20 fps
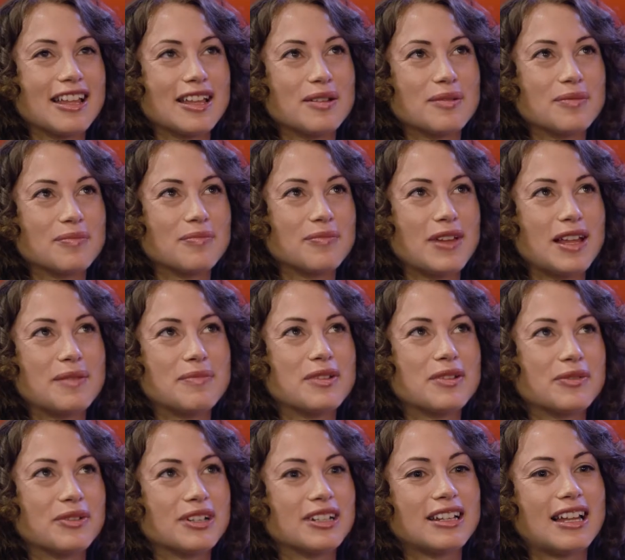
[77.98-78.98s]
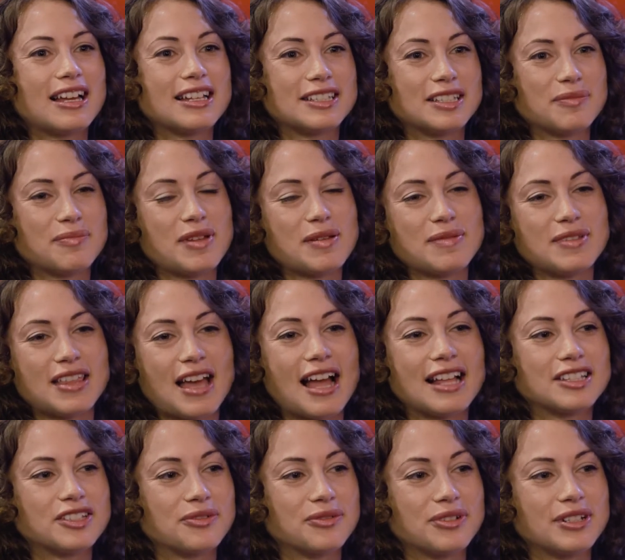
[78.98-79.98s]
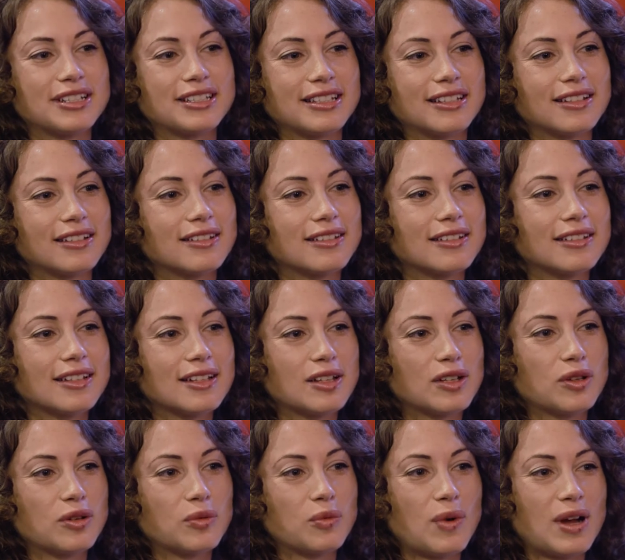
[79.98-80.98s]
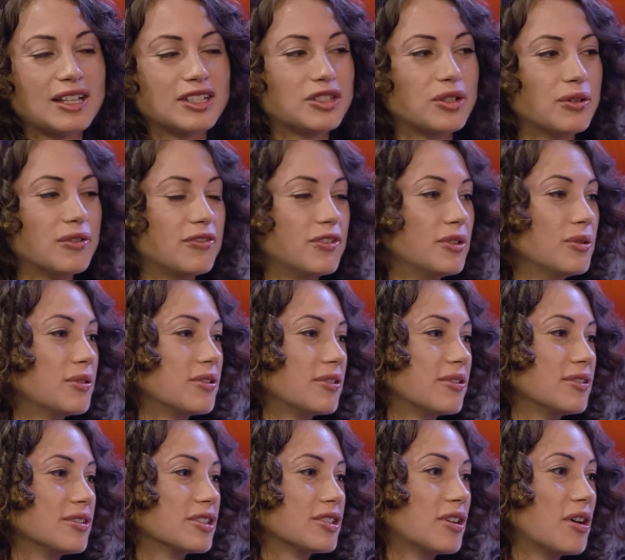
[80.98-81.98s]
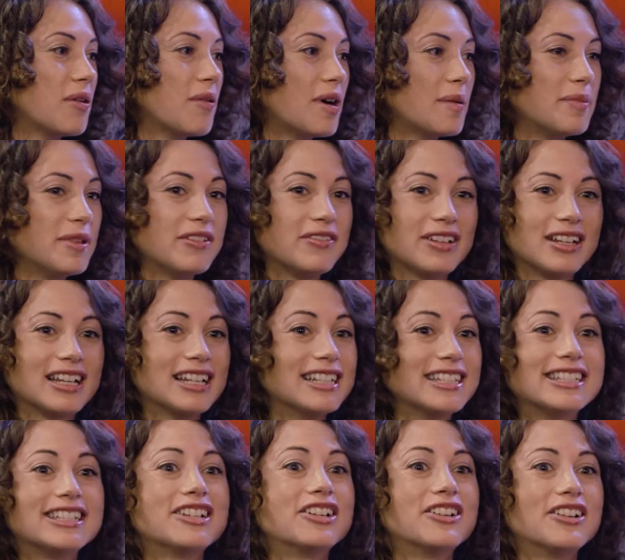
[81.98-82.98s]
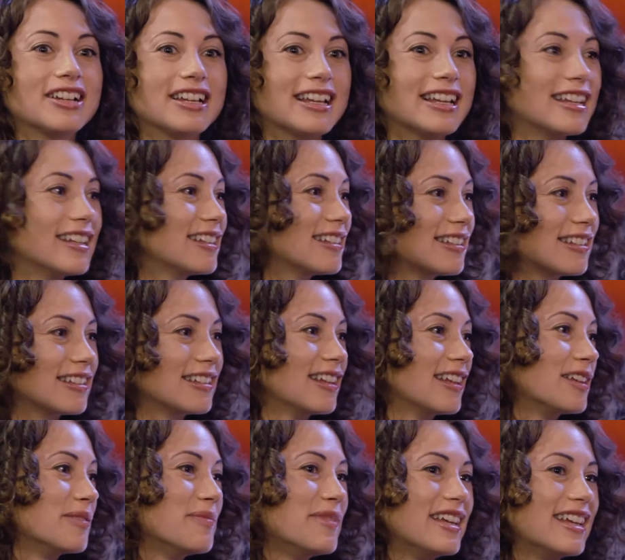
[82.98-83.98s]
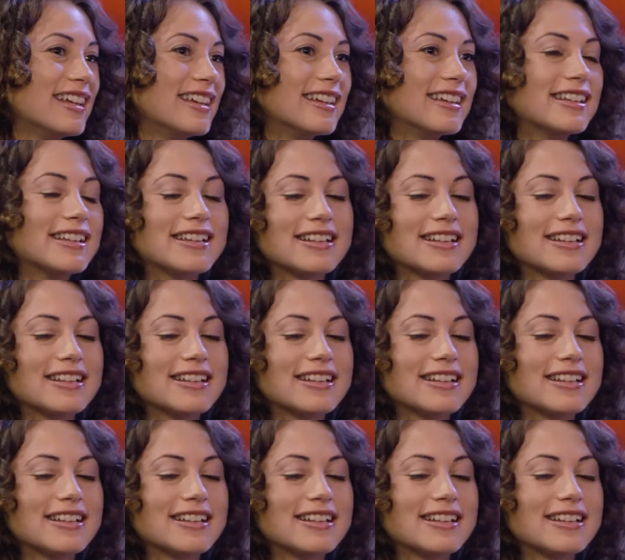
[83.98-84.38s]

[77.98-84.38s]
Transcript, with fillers: It made me realize that maybe that's a reason why so few girls grow up even considering it, like me.